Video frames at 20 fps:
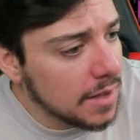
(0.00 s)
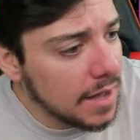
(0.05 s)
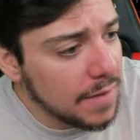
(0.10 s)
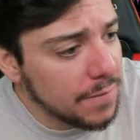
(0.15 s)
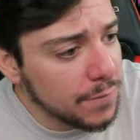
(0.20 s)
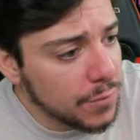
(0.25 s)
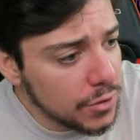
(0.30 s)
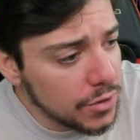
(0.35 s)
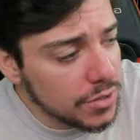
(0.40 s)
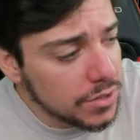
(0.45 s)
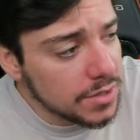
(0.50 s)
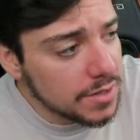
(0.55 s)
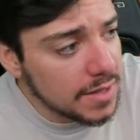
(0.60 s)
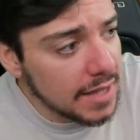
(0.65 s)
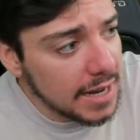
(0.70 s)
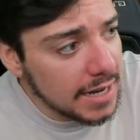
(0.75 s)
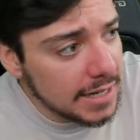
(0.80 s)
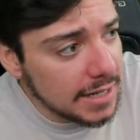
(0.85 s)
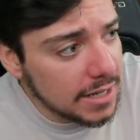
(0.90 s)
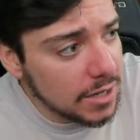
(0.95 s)
first the
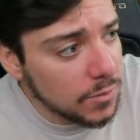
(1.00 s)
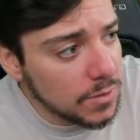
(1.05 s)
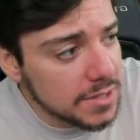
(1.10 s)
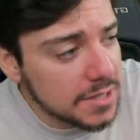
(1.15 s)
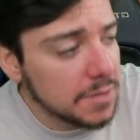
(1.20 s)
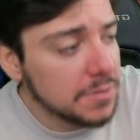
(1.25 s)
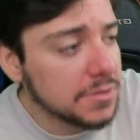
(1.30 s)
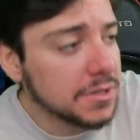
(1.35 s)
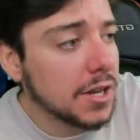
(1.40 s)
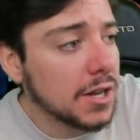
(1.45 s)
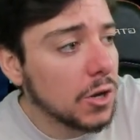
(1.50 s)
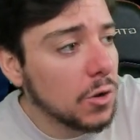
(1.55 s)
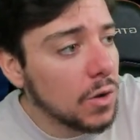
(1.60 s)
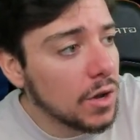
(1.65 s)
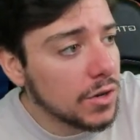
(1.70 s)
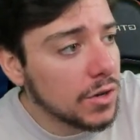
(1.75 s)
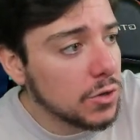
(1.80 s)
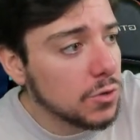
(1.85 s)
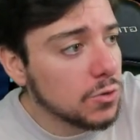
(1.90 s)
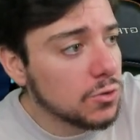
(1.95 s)
idea was I was gonna go
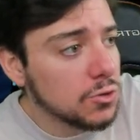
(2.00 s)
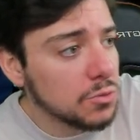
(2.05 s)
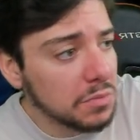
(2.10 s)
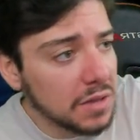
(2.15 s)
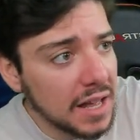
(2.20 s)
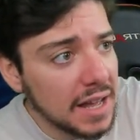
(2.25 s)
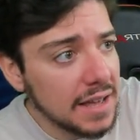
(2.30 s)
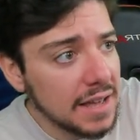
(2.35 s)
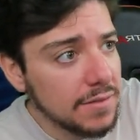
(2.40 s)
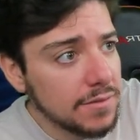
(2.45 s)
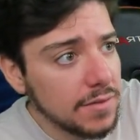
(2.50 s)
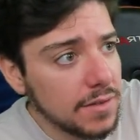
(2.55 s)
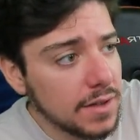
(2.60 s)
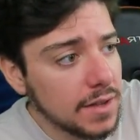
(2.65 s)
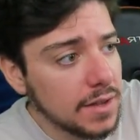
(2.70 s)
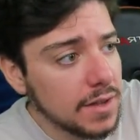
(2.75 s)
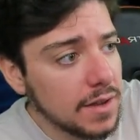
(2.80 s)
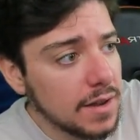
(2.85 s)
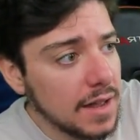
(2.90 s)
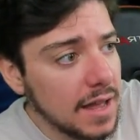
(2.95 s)
on YouTube Live
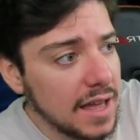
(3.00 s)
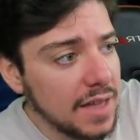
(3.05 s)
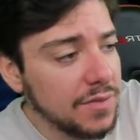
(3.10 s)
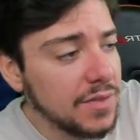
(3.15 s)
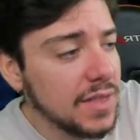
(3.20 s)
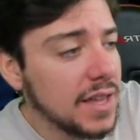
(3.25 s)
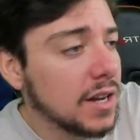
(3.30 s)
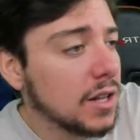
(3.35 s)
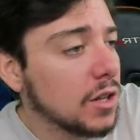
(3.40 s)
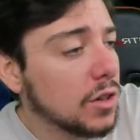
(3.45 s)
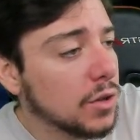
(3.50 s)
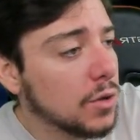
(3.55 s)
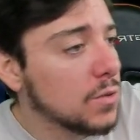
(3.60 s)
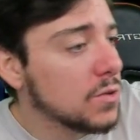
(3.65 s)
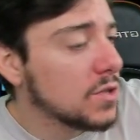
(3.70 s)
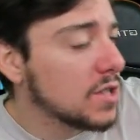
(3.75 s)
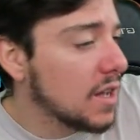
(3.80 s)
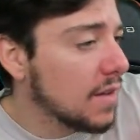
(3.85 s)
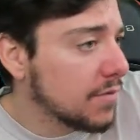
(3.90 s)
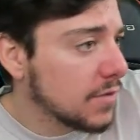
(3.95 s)
and then
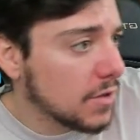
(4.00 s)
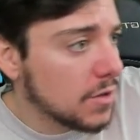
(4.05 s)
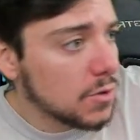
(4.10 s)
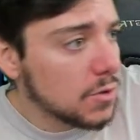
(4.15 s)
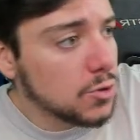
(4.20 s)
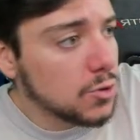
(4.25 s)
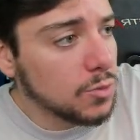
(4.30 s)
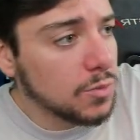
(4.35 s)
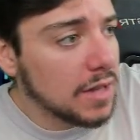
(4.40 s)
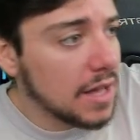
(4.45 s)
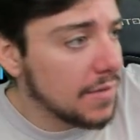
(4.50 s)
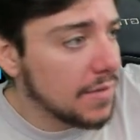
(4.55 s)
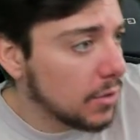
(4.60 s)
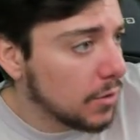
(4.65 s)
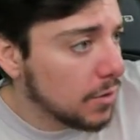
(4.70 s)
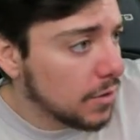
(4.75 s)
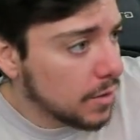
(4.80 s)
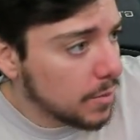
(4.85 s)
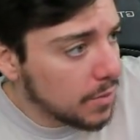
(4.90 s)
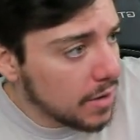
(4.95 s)
close off the YouTube Live and
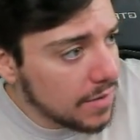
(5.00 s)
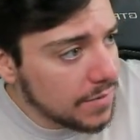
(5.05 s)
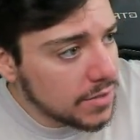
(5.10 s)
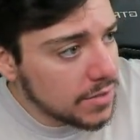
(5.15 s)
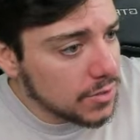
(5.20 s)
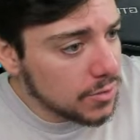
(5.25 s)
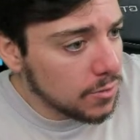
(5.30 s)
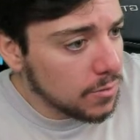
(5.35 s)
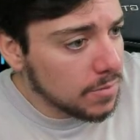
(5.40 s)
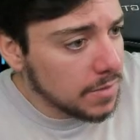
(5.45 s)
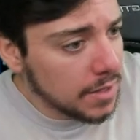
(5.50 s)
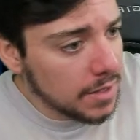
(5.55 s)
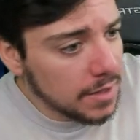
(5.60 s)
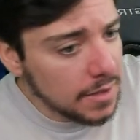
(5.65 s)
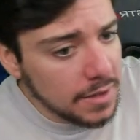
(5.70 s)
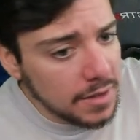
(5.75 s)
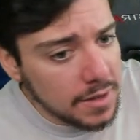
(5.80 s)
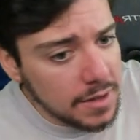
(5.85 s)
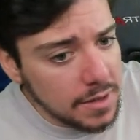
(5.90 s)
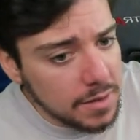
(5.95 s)
go to the private Zoom.
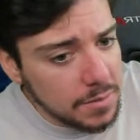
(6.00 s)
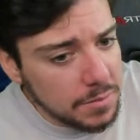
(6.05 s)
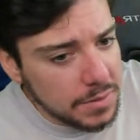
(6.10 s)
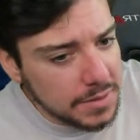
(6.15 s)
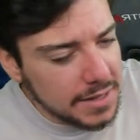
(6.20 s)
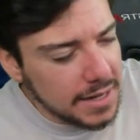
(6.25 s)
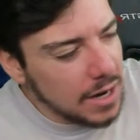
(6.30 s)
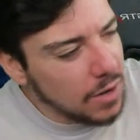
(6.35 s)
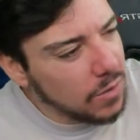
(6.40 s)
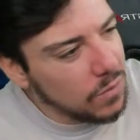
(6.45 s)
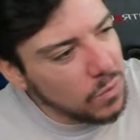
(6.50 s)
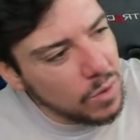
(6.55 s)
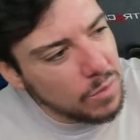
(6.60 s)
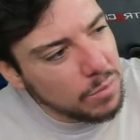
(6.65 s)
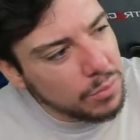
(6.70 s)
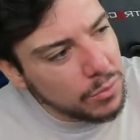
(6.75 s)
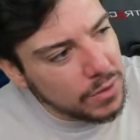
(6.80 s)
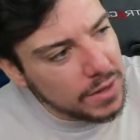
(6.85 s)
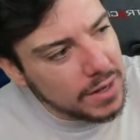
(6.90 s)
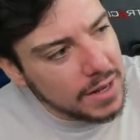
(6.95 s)
But then at
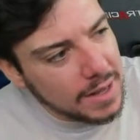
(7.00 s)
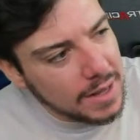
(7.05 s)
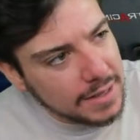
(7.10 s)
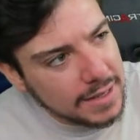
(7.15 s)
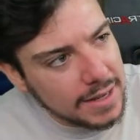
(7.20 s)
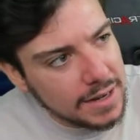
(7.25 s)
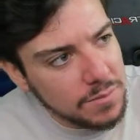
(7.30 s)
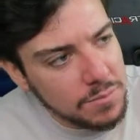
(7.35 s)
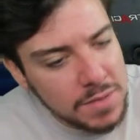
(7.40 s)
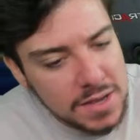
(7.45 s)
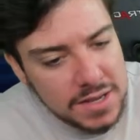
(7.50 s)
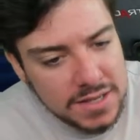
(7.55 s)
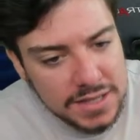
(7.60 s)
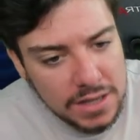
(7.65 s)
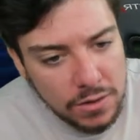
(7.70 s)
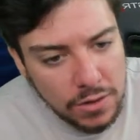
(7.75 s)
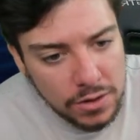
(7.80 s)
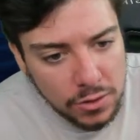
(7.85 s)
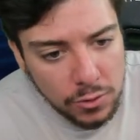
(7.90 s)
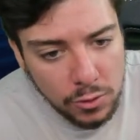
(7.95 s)
one point, I kind of missed
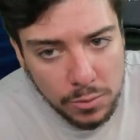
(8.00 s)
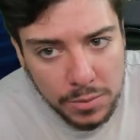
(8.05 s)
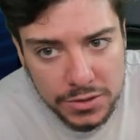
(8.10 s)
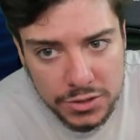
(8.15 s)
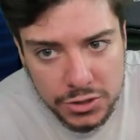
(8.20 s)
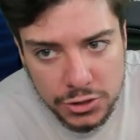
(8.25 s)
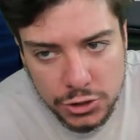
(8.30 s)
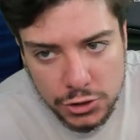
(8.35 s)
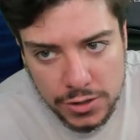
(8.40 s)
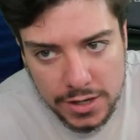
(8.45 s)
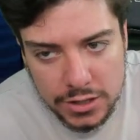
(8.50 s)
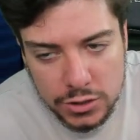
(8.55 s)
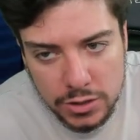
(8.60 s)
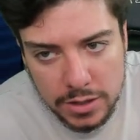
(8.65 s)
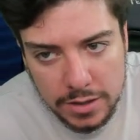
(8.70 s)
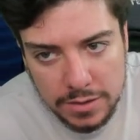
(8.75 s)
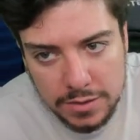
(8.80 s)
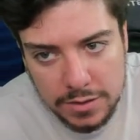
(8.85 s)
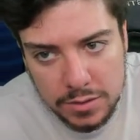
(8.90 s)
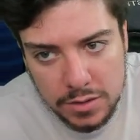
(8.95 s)
out on a whole bunch of trades.
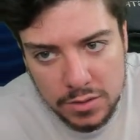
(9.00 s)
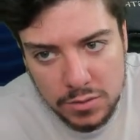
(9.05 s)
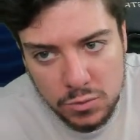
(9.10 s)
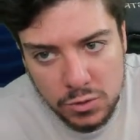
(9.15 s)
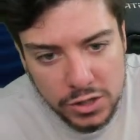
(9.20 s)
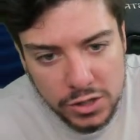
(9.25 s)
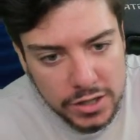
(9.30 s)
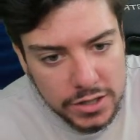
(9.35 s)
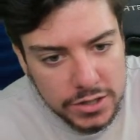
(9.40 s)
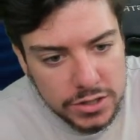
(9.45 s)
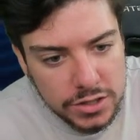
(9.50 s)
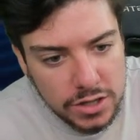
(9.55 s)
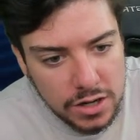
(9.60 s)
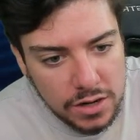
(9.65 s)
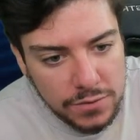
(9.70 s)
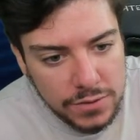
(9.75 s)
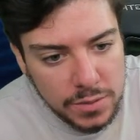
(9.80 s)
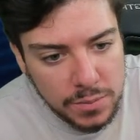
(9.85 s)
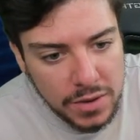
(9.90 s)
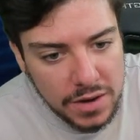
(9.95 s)
So we're going to start off
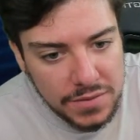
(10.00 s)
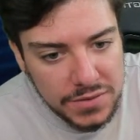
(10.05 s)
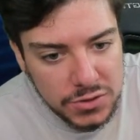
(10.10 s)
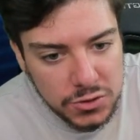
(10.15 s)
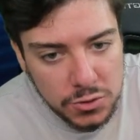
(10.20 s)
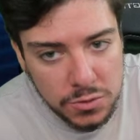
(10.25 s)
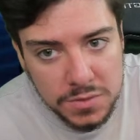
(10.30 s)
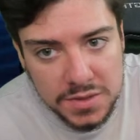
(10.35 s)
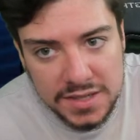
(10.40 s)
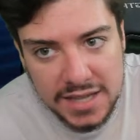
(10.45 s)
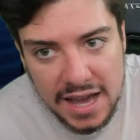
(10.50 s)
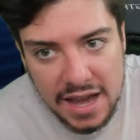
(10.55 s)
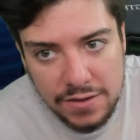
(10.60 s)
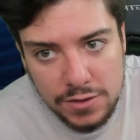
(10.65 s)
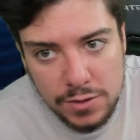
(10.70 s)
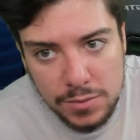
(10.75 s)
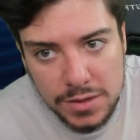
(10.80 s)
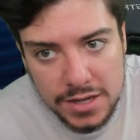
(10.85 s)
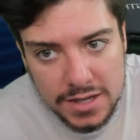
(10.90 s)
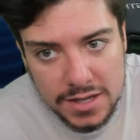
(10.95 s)
with the private Zooms, get
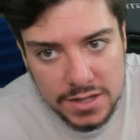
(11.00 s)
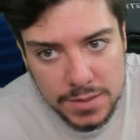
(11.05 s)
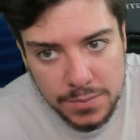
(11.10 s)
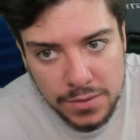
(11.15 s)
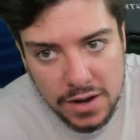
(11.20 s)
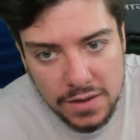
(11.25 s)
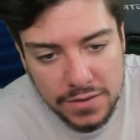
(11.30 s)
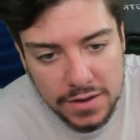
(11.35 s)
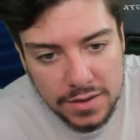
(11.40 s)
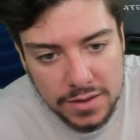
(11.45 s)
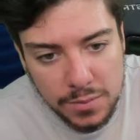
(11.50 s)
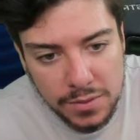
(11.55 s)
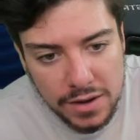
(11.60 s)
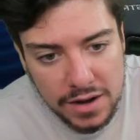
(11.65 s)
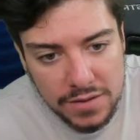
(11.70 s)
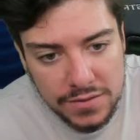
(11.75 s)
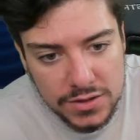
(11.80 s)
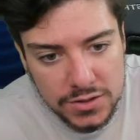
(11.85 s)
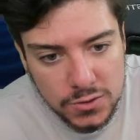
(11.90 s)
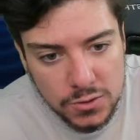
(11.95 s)
everybody into profit on the
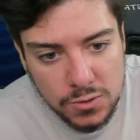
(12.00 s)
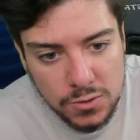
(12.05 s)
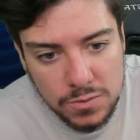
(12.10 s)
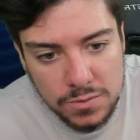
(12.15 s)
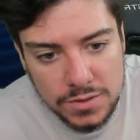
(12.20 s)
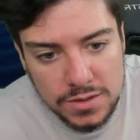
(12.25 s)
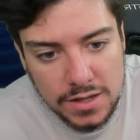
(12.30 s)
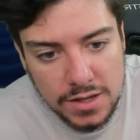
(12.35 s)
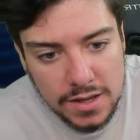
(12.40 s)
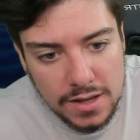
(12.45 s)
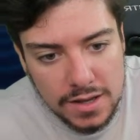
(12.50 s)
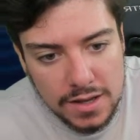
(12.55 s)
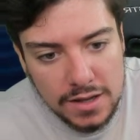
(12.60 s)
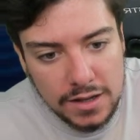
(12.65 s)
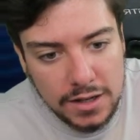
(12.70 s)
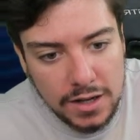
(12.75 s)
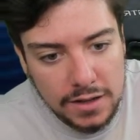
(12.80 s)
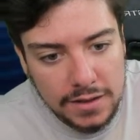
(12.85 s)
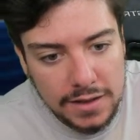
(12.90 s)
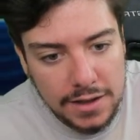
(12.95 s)
private Zooms,
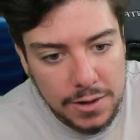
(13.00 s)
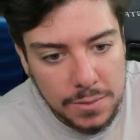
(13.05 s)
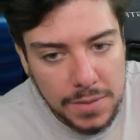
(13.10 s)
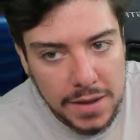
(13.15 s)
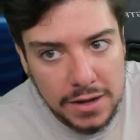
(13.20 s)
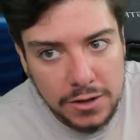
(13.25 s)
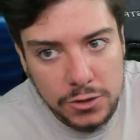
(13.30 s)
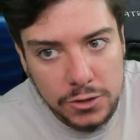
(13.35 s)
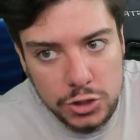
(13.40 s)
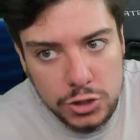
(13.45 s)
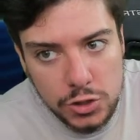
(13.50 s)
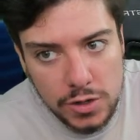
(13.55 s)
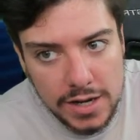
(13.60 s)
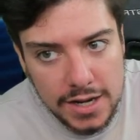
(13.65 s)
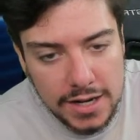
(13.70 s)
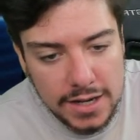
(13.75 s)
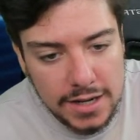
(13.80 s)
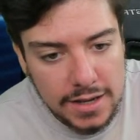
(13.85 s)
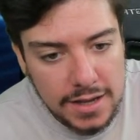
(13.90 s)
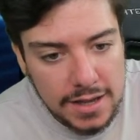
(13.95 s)
call out a banger
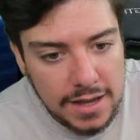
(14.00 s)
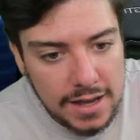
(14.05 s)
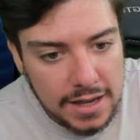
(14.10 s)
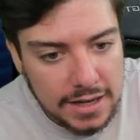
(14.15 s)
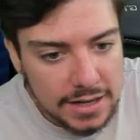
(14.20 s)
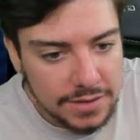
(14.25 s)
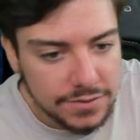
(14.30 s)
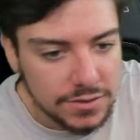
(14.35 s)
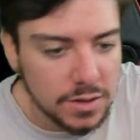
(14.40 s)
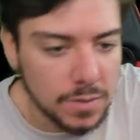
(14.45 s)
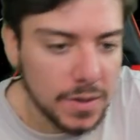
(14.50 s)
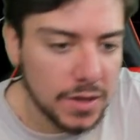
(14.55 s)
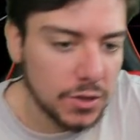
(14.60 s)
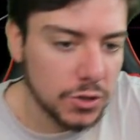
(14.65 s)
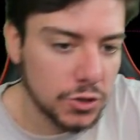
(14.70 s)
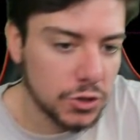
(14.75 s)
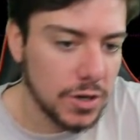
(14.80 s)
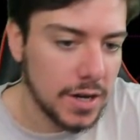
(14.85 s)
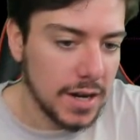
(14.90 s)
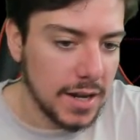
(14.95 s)
trade. And after the
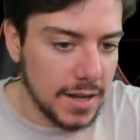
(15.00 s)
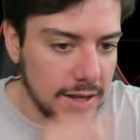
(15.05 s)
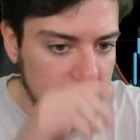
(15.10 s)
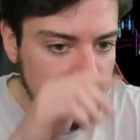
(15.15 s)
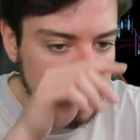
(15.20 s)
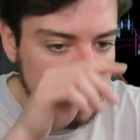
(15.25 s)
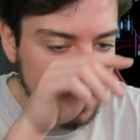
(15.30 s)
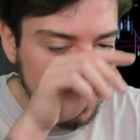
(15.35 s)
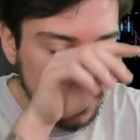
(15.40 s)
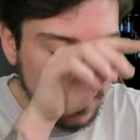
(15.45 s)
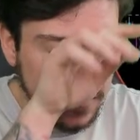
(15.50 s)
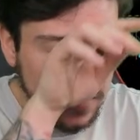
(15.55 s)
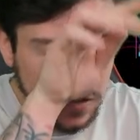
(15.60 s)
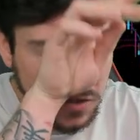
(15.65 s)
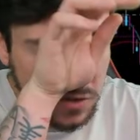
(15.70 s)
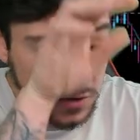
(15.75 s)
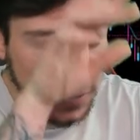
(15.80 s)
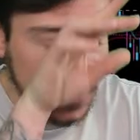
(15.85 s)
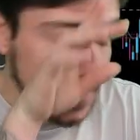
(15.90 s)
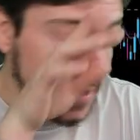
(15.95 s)
banger trade hits,
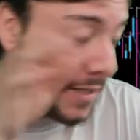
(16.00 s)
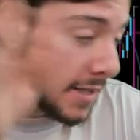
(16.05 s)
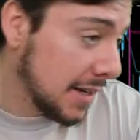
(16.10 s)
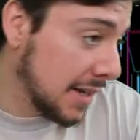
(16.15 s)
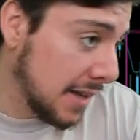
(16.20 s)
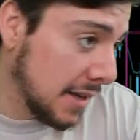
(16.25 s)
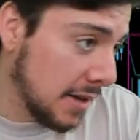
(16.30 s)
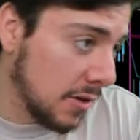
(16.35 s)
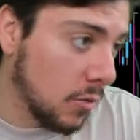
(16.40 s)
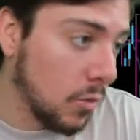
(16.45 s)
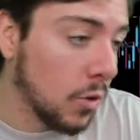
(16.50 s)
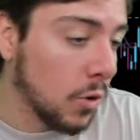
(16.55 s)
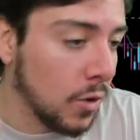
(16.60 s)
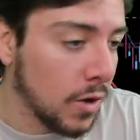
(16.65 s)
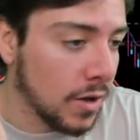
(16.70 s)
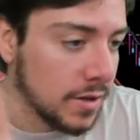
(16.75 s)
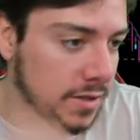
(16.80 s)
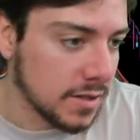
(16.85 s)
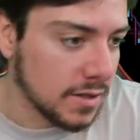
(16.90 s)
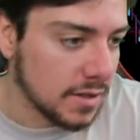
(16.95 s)
or it doesn't hit, we'll
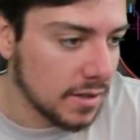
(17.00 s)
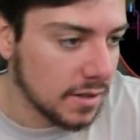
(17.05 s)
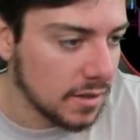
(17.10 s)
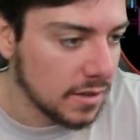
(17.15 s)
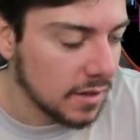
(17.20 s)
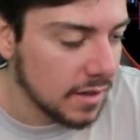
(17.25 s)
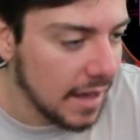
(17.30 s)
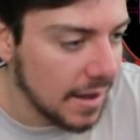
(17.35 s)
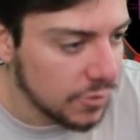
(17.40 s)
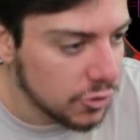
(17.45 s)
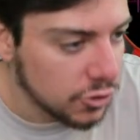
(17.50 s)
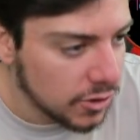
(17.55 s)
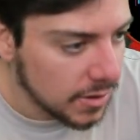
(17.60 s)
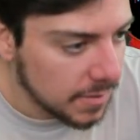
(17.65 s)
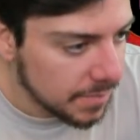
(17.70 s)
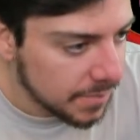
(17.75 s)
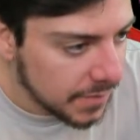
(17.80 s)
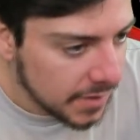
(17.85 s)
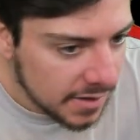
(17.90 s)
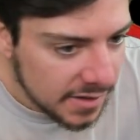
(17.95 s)
go on to live stream.